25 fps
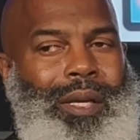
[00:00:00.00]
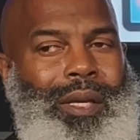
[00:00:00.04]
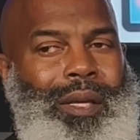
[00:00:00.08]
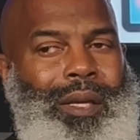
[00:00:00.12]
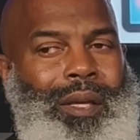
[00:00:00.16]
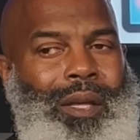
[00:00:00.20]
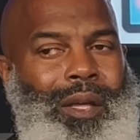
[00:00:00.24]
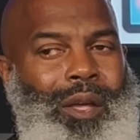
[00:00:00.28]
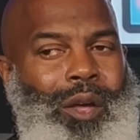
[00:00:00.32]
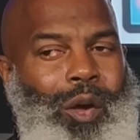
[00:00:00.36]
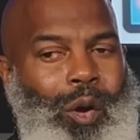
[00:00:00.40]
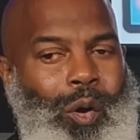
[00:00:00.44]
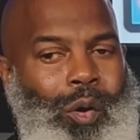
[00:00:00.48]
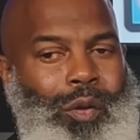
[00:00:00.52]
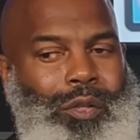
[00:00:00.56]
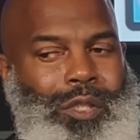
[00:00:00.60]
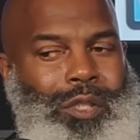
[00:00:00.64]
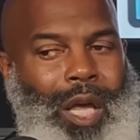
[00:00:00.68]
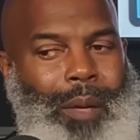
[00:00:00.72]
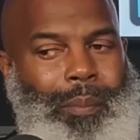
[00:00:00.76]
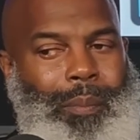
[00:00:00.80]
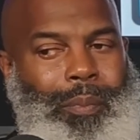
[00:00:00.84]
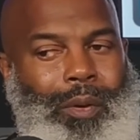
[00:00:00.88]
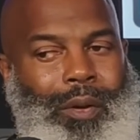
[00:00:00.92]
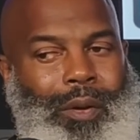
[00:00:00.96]
saying?
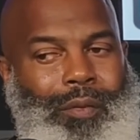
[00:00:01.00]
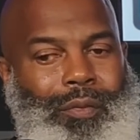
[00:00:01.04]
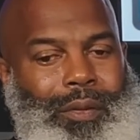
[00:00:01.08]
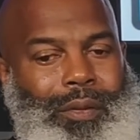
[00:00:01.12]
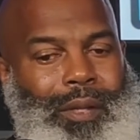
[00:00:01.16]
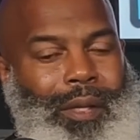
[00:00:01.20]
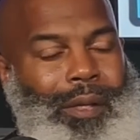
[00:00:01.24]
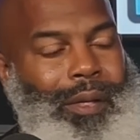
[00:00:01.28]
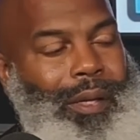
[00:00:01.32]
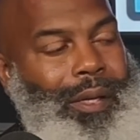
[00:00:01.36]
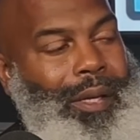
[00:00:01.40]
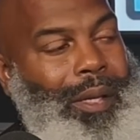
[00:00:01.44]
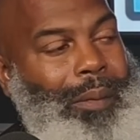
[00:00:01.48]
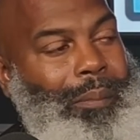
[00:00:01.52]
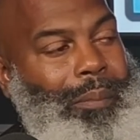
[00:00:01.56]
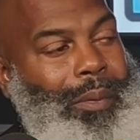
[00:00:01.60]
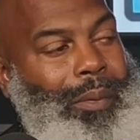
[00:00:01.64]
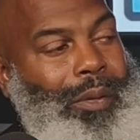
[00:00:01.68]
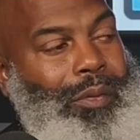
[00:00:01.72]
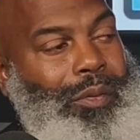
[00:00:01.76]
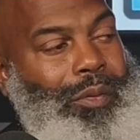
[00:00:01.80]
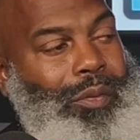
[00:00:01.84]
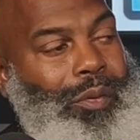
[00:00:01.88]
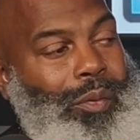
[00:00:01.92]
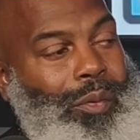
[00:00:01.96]
On top of everything that
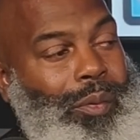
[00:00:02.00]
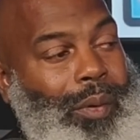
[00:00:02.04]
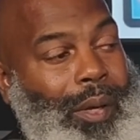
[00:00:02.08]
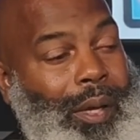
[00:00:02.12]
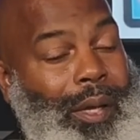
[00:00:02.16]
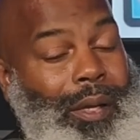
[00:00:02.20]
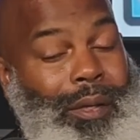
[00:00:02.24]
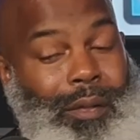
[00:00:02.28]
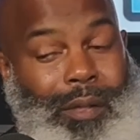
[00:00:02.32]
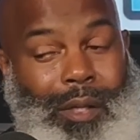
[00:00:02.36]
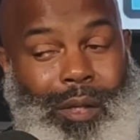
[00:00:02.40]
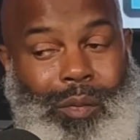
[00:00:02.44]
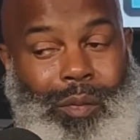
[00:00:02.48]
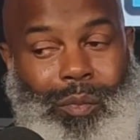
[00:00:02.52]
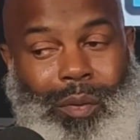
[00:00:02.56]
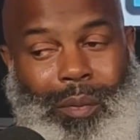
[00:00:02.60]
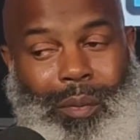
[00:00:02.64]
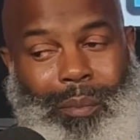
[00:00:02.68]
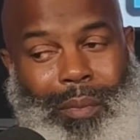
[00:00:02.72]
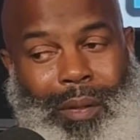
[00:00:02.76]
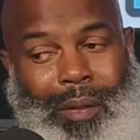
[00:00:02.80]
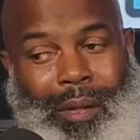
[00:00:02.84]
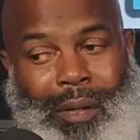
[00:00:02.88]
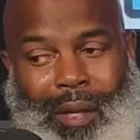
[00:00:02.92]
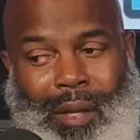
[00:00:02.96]
they've been through and dealing
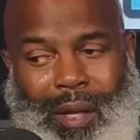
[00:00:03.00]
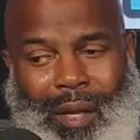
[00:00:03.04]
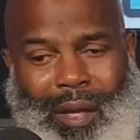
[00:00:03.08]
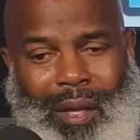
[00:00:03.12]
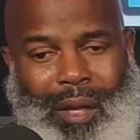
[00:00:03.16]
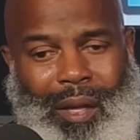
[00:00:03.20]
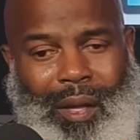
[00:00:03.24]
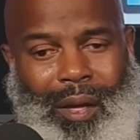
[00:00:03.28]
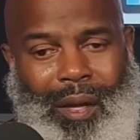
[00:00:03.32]
with me,